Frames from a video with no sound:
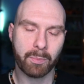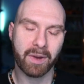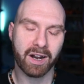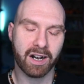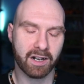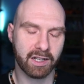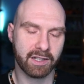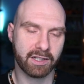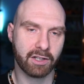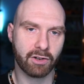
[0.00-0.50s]

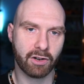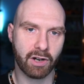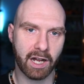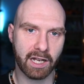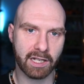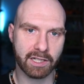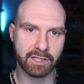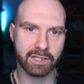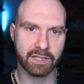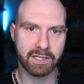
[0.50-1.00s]
market
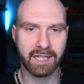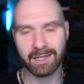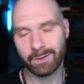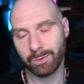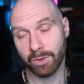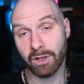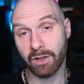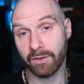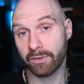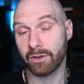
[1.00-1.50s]
crash, that
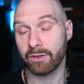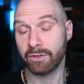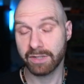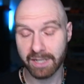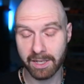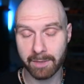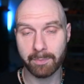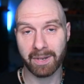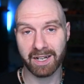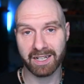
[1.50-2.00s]
will of course
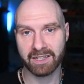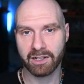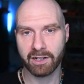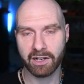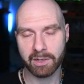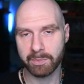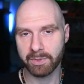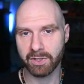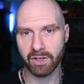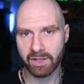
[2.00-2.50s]
impact
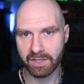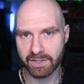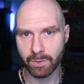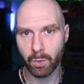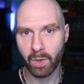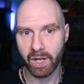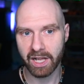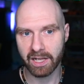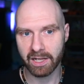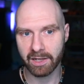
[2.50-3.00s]
crypto as
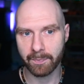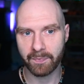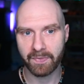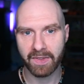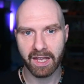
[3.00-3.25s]
well.